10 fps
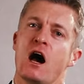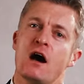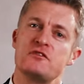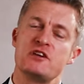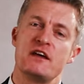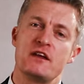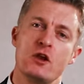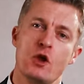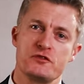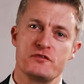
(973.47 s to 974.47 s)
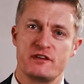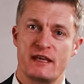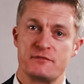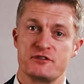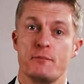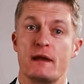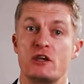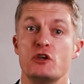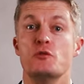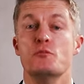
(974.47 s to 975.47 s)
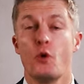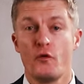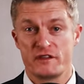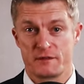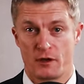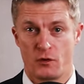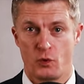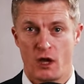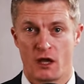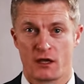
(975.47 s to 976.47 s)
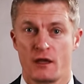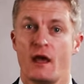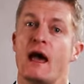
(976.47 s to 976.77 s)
I've shared a lot of tips to make you more visible at work,